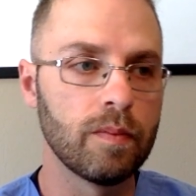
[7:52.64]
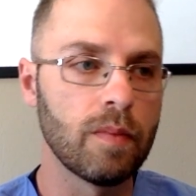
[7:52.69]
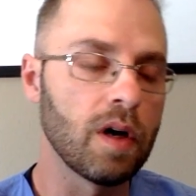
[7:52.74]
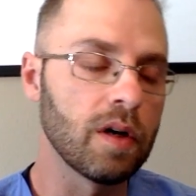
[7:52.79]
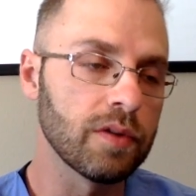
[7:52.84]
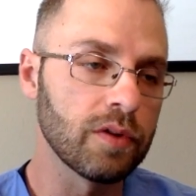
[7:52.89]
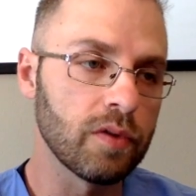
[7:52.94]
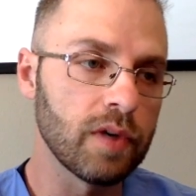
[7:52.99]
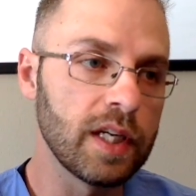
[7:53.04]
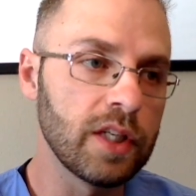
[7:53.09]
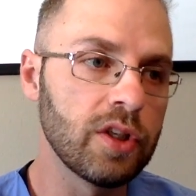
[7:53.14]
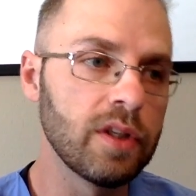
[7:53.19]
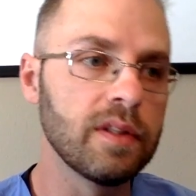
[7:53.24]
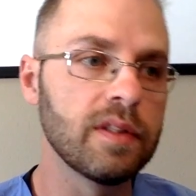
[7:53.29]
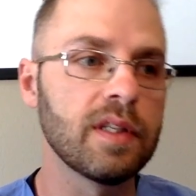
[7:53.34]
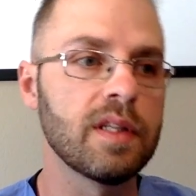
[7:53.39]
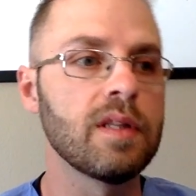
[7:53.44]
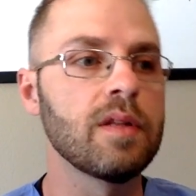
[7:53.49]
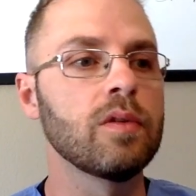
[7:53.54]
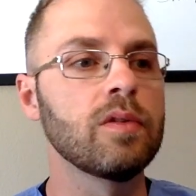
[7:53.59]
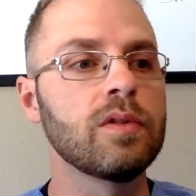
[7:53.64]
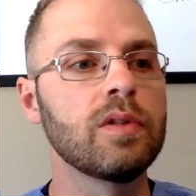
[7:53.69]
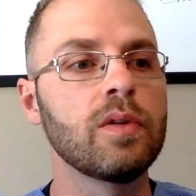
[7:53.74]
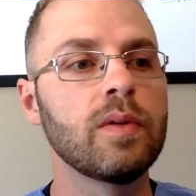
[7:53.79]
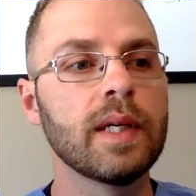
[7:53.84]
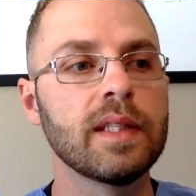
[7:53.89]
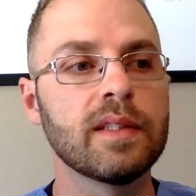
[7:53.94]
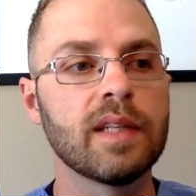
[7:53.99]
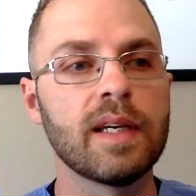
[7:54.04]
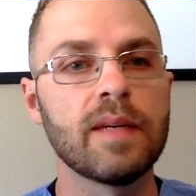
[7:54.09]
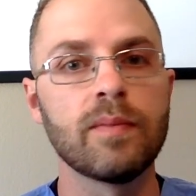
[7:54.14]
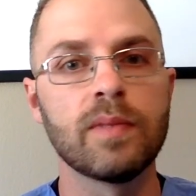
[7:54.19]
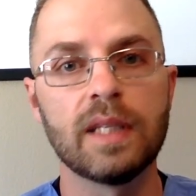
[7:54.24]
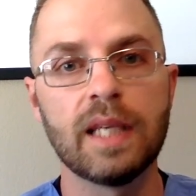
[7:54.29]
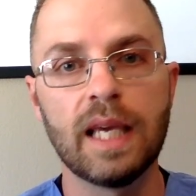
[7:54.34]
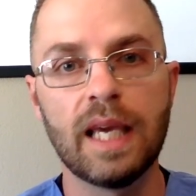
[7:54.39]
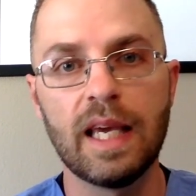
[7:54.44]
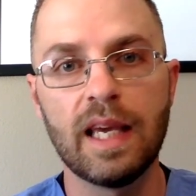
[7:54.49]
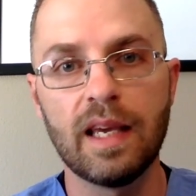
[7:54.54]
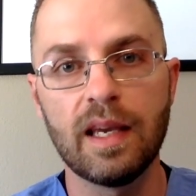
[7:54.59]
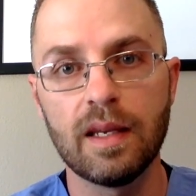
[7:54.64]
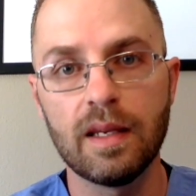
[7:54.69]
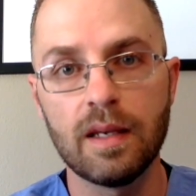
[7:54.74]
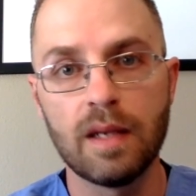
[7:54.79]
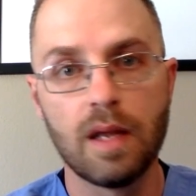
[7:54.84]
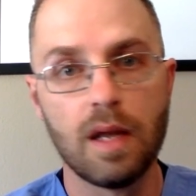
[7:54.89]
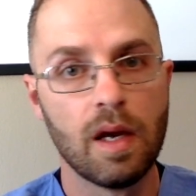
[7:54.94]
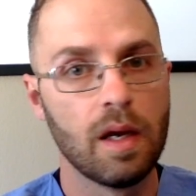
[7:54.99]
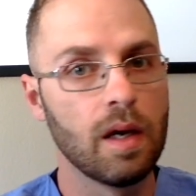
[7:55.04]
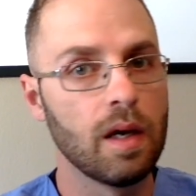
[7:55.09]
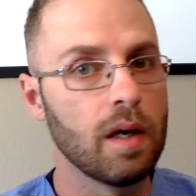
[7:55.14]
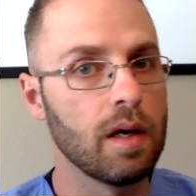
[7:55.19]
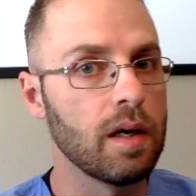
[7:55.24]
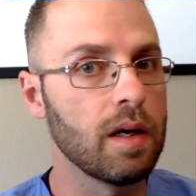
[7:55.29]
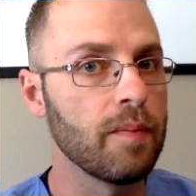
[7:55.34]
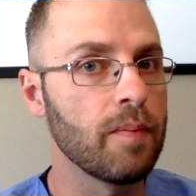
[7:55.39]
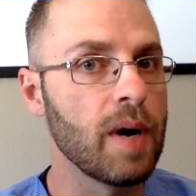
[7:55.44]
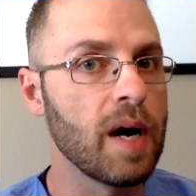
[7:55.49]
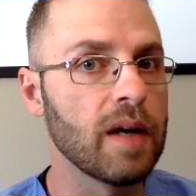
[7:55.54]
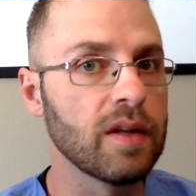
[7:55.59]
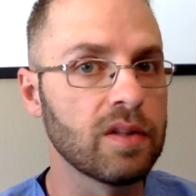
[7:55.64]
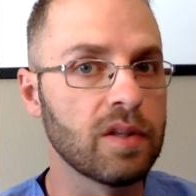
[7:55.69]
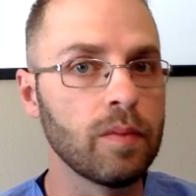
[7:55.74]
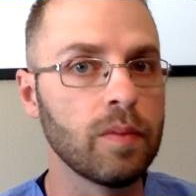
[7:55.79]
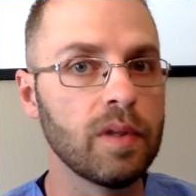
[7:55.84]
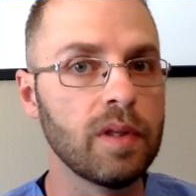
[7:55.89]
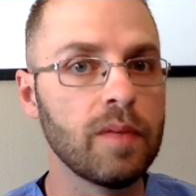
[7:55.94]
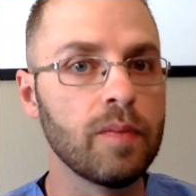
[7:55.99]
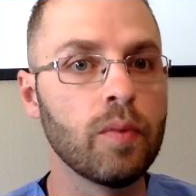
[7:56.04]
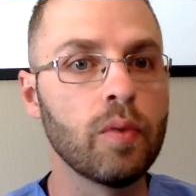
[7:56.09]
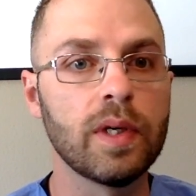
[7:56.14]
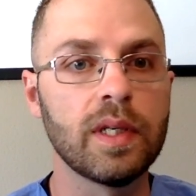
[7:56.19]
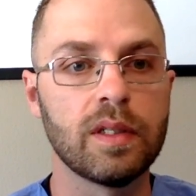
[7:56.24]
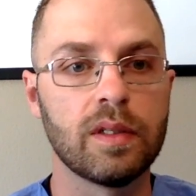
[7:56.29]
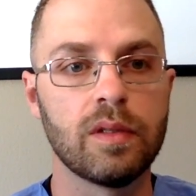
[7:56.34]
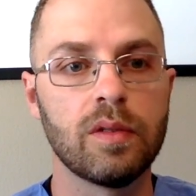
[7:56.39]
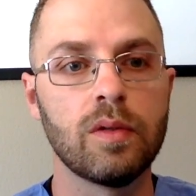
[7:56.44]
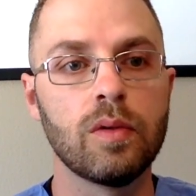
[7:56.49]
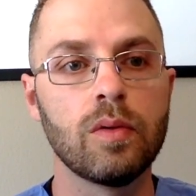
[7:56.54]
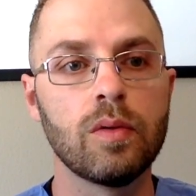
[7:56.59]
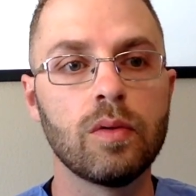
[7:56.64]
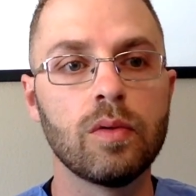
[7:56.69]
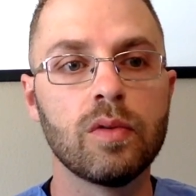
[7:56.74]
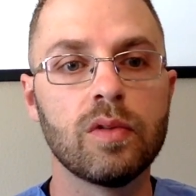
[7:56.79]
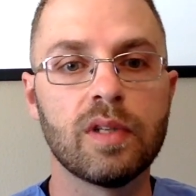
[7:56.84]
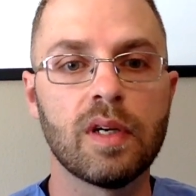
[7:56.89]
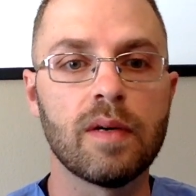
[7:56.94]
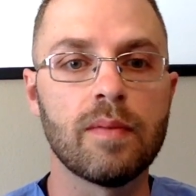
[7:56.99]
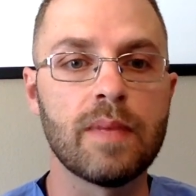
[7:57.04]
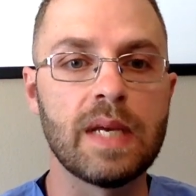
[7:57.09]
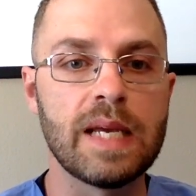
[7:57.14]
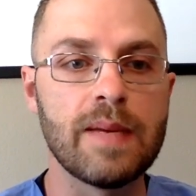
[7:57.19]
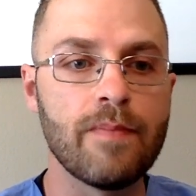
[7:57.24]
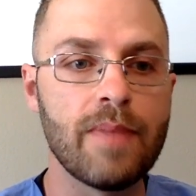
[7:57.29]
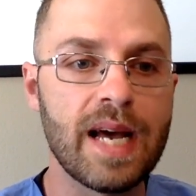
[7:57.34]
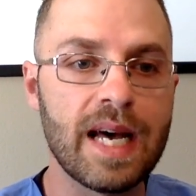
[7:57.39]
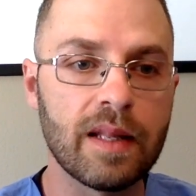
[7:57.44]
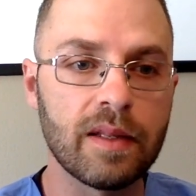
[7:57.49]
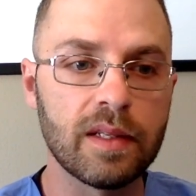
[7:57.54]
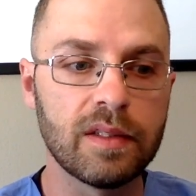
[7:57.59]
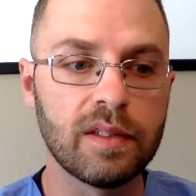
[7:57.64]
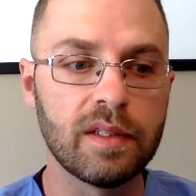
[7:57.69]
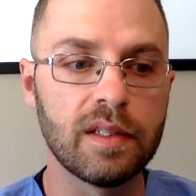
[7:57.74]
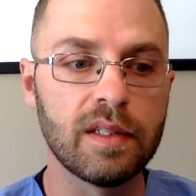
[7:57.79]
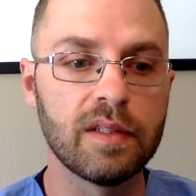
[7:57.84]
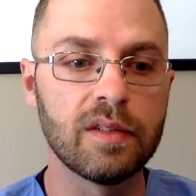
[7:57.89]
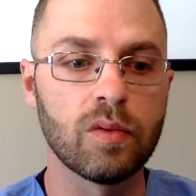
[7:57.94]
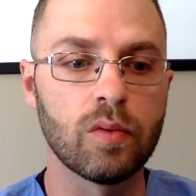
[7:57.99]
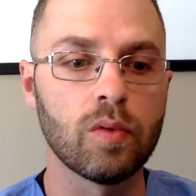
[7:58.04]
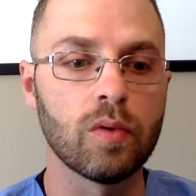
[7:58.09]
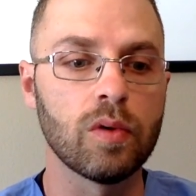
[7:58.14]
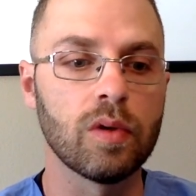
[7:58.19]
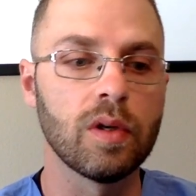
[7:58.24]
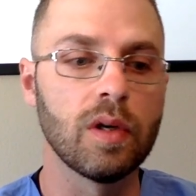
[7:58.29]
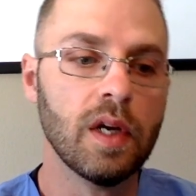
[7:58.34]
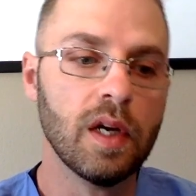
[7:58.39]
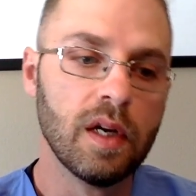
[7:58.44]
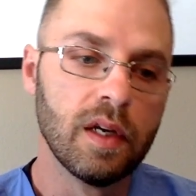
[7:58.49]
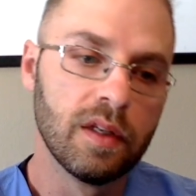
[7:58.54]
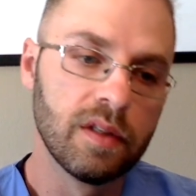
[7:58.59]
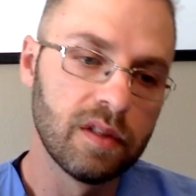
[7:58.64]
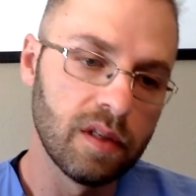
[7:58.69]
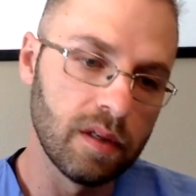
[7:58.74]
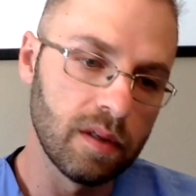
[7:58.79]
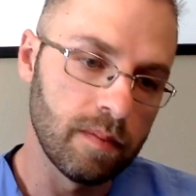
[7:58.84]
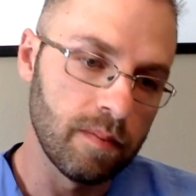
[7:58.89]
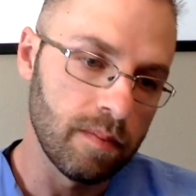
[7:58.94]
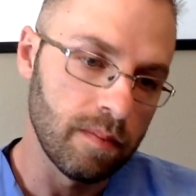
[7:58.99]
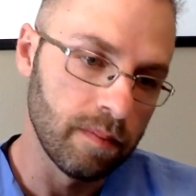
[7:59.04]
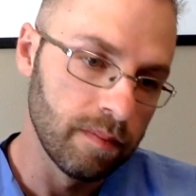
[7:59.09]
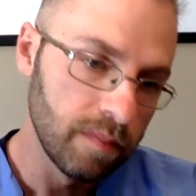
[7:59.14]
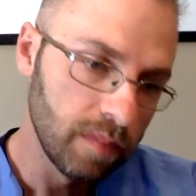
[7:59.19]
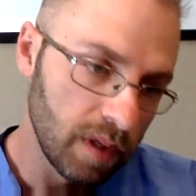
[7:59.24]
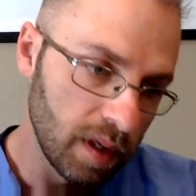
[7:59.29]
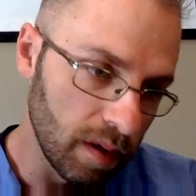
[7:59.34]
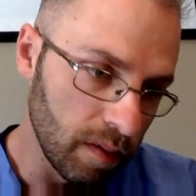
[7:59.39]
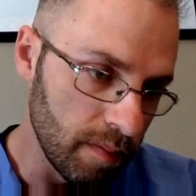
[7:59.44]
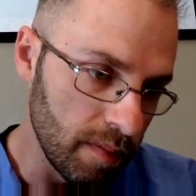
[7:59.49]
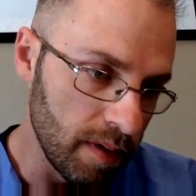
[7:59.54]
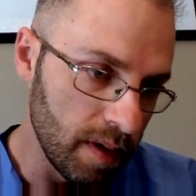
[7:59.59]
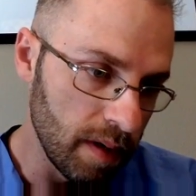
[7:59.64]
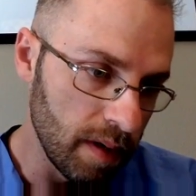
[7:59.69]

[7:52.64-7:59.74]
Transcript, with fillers: Alterations in those two enzymes can uh, possibly point to some imbalances or some, you know,